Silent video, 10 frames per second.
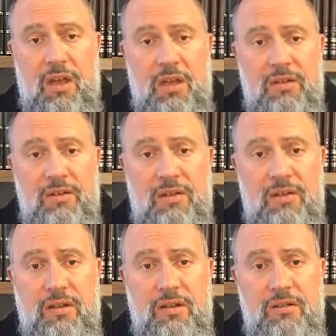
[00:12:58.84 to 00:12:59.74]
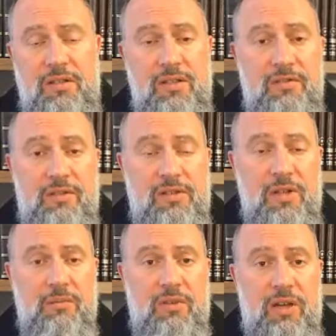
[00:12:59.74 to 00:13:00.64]
And this is, for
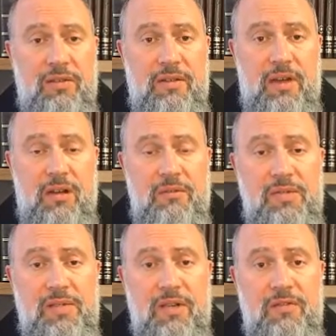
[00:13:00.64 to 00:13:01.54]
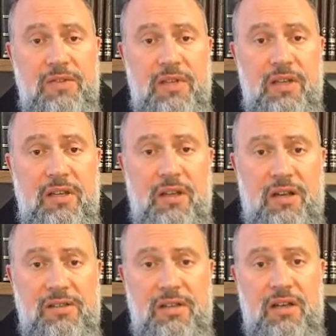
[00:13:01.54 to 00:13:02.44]
example, how the Arabs, instead of saying
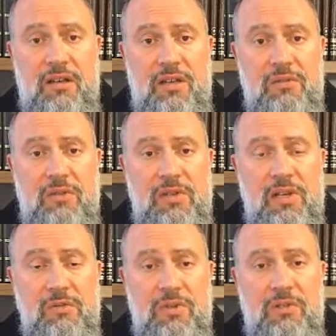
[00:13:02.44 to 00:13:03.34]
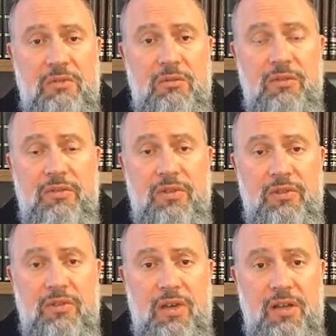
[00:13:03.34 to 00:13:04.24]
Azza, as we do when we refer
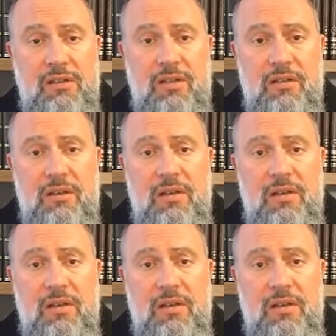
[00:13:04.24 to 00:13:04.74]
to Gaza,